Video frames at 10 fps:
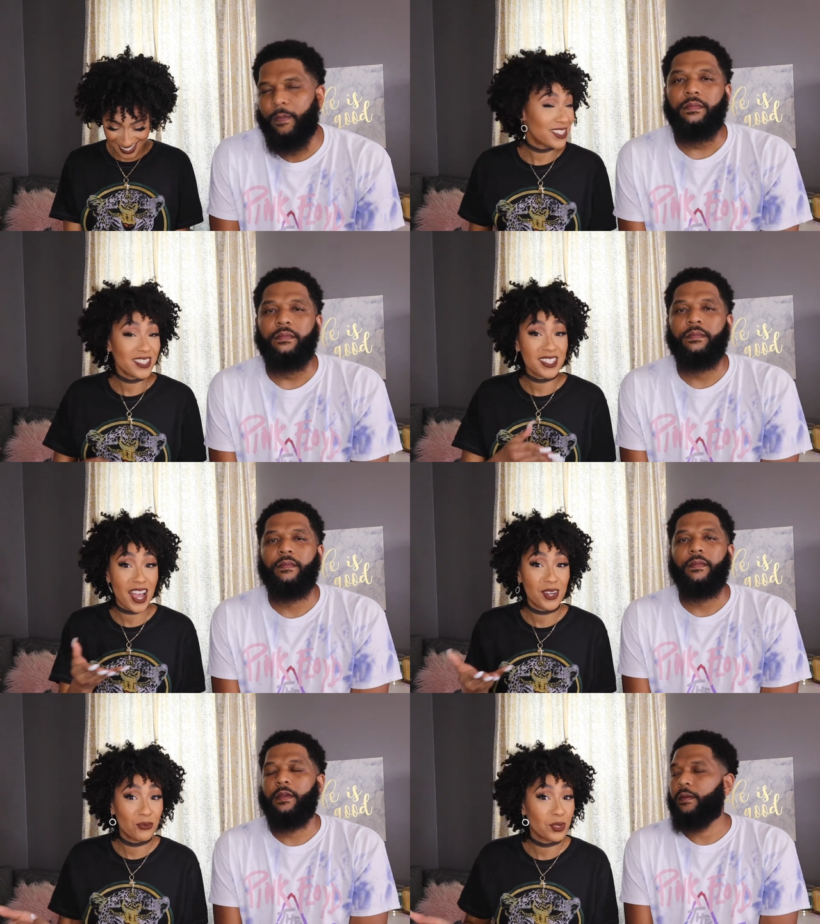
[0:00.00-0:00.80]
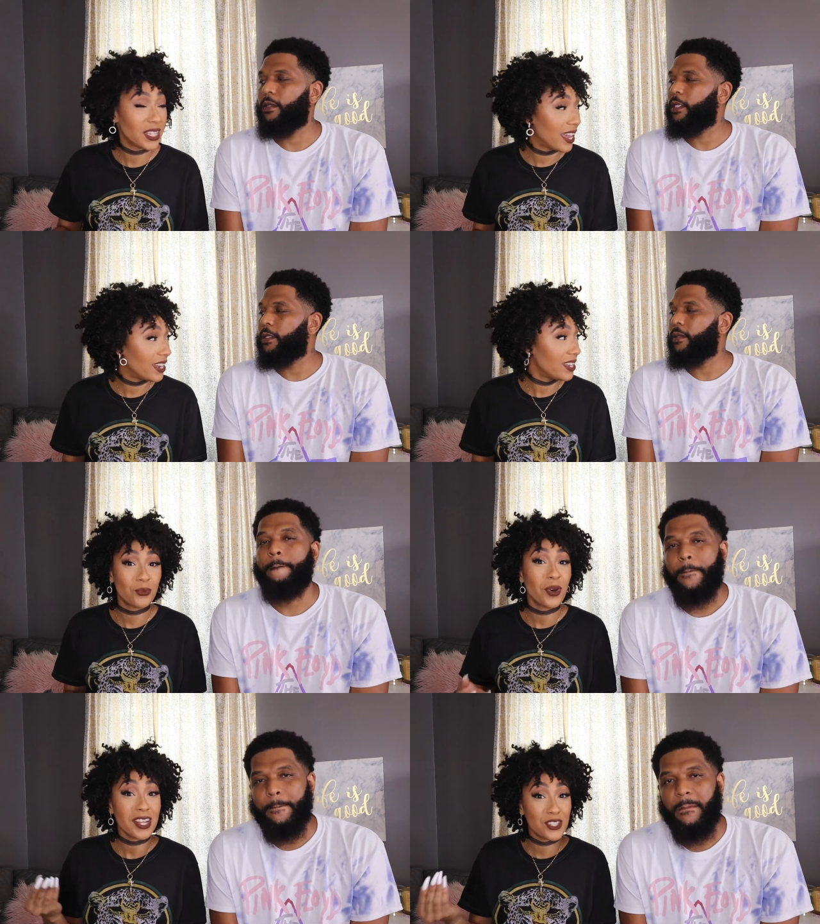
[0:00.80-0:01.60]
Speaker 1: This is kind of related.
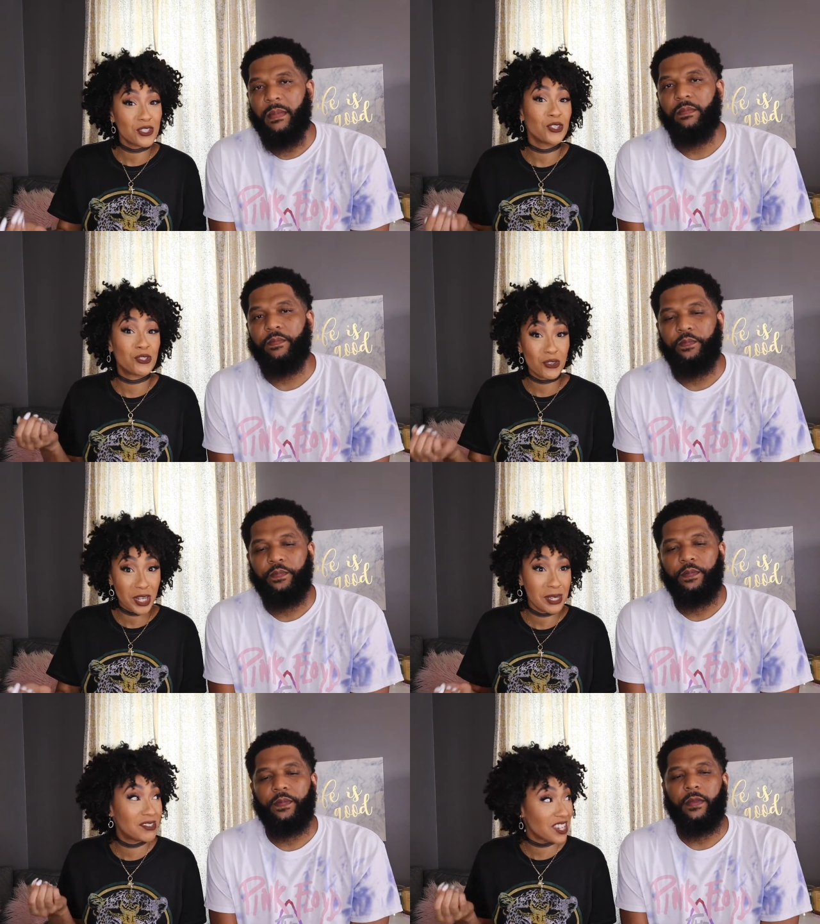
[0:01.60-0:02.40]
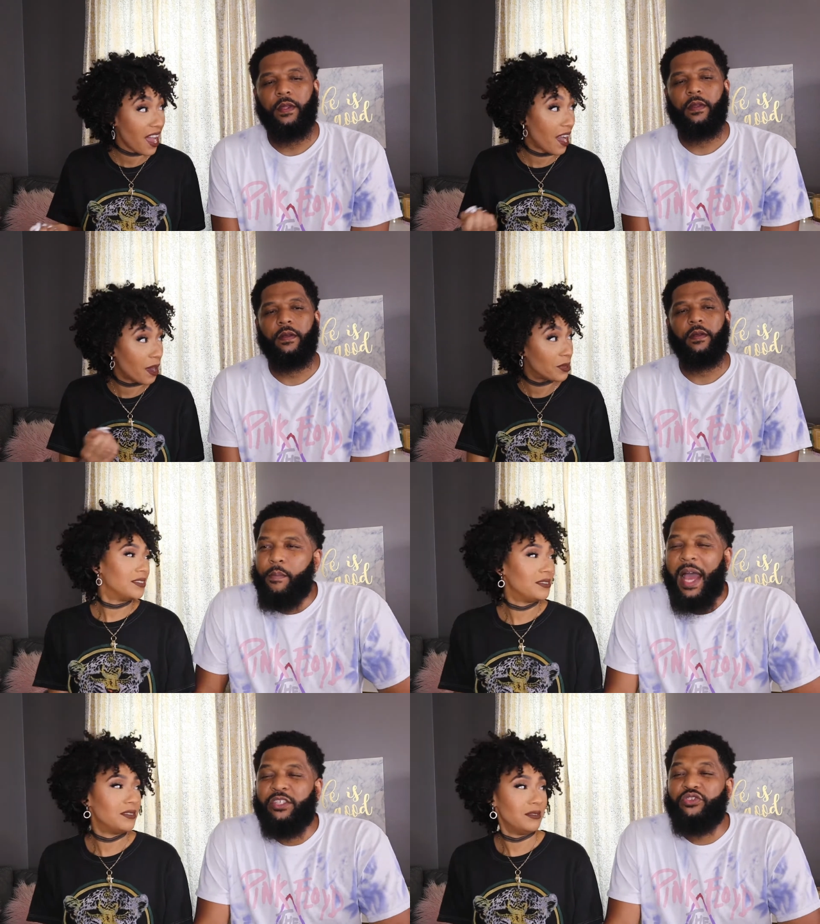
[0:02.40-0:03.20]
What is your dream job?
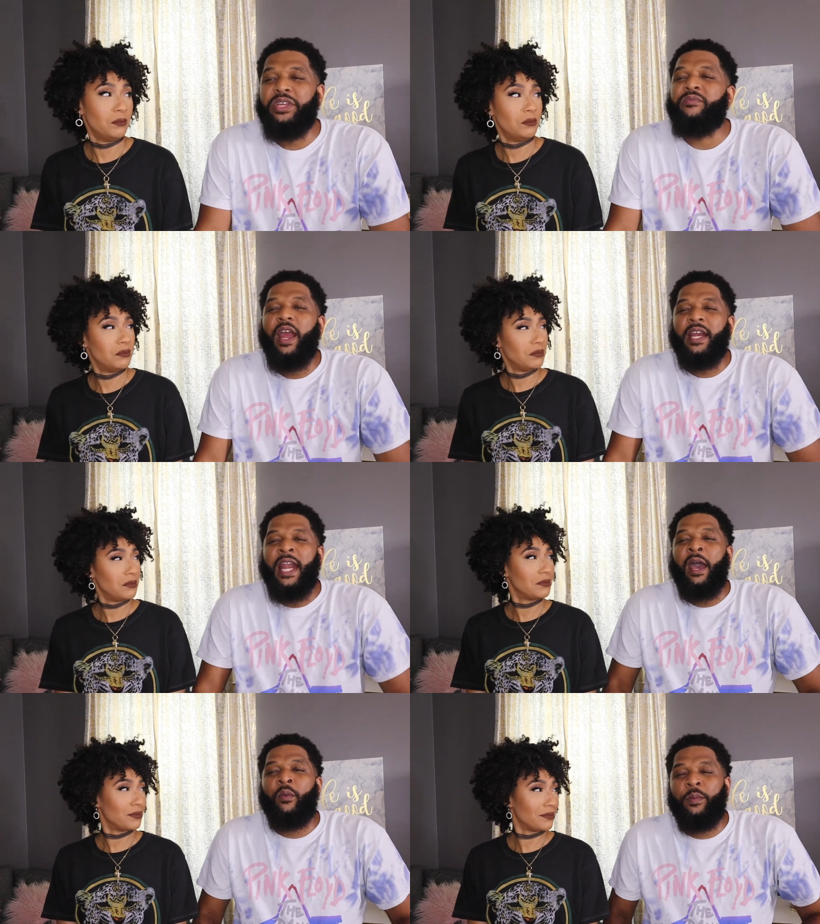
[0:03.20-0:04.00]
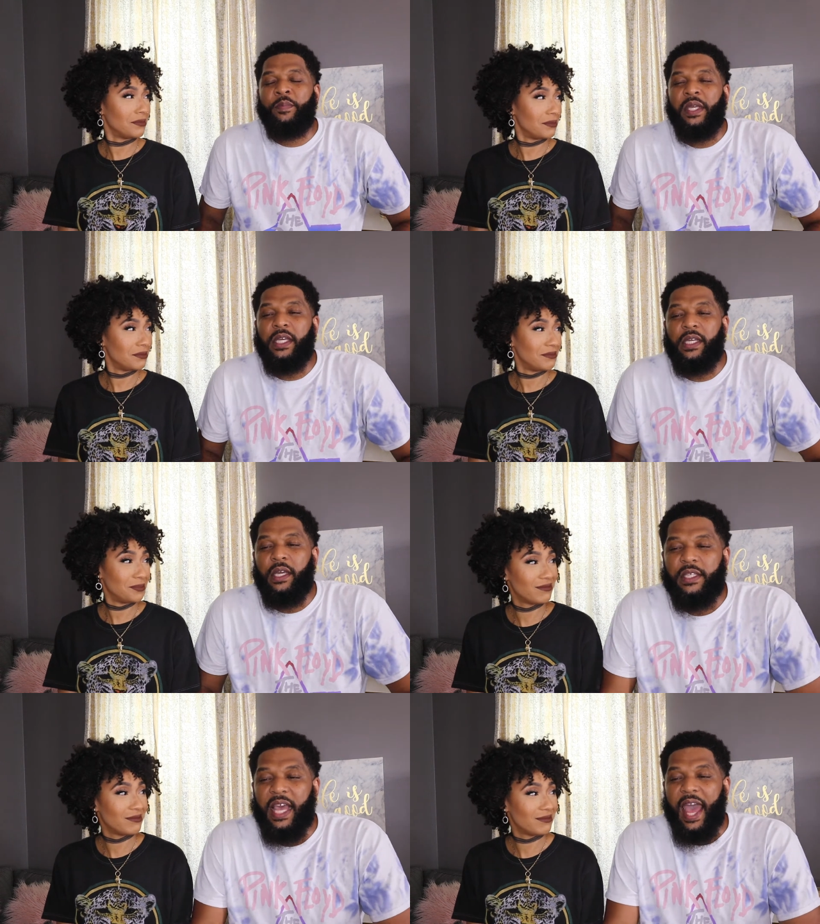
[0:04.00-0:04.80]
Speaker 2: My dream right now would be
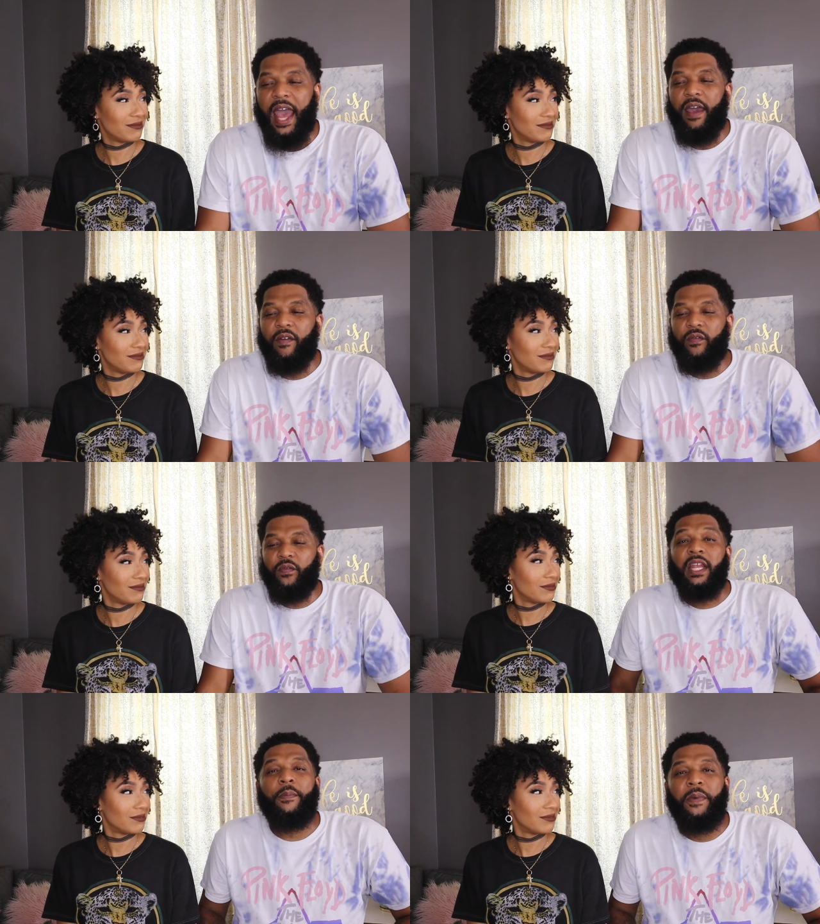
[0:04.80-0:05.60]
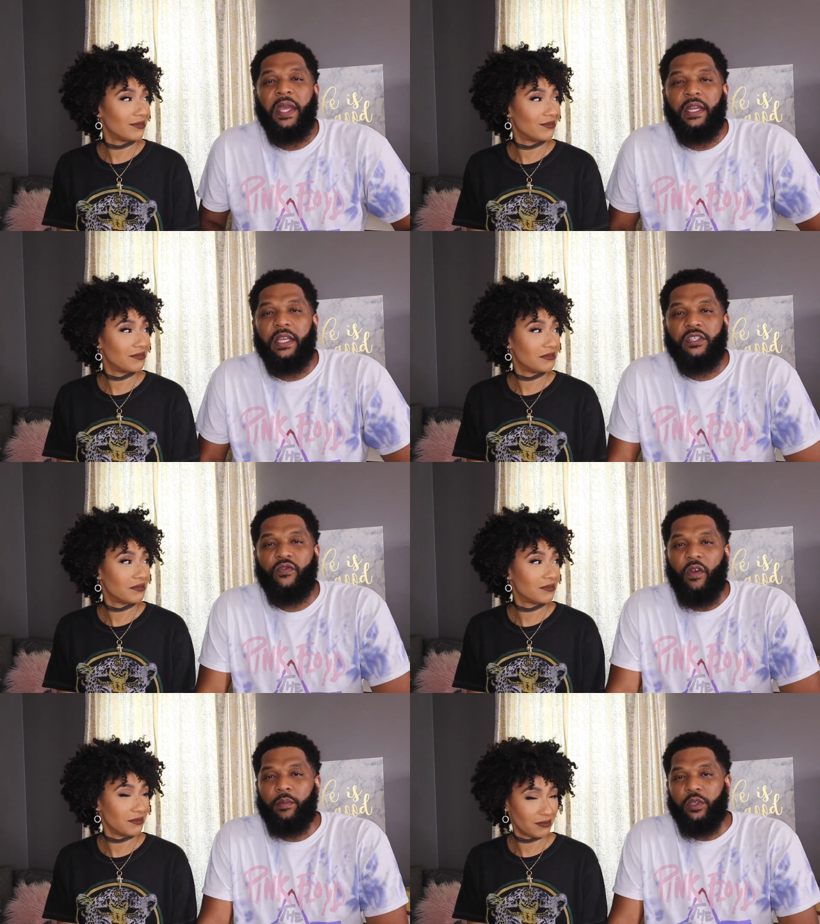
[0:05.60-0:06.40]
to have independence
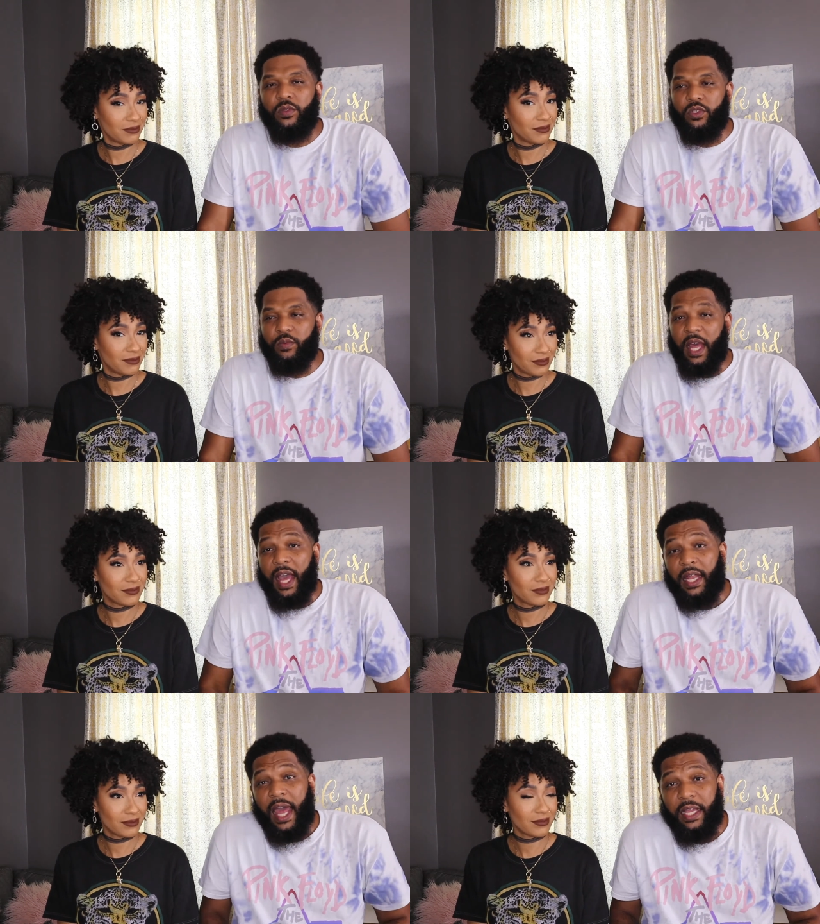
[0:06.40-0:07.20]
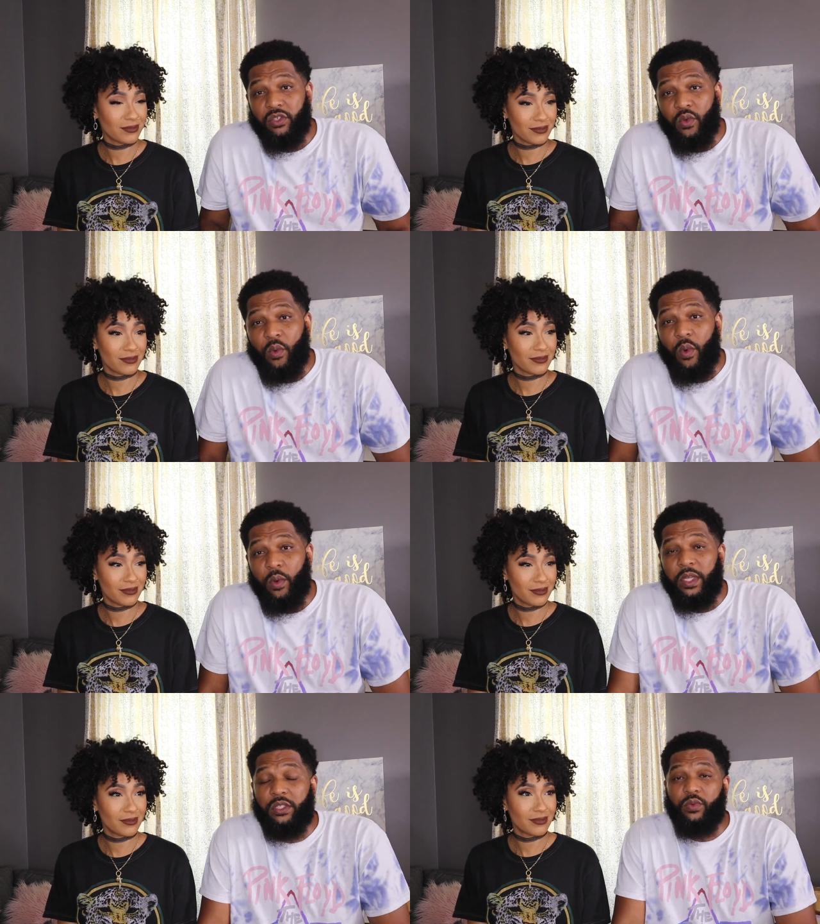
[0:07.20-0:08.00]
from YouTube. Like I like doing
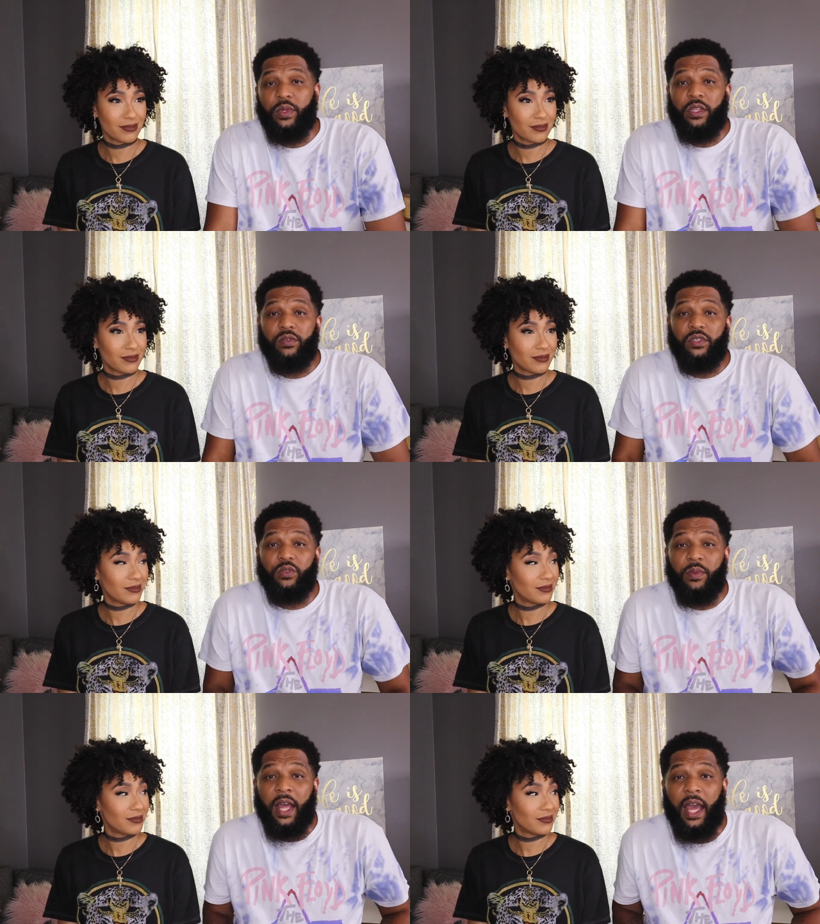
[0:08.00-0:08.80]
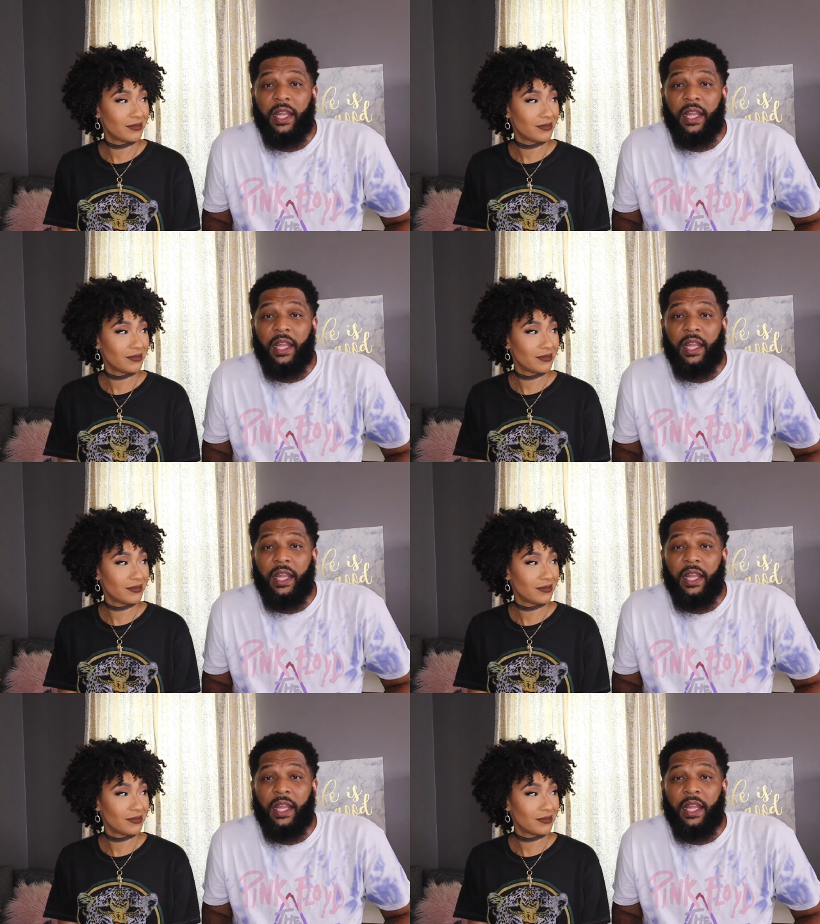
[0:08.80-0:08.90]
what we do with YouTube. Like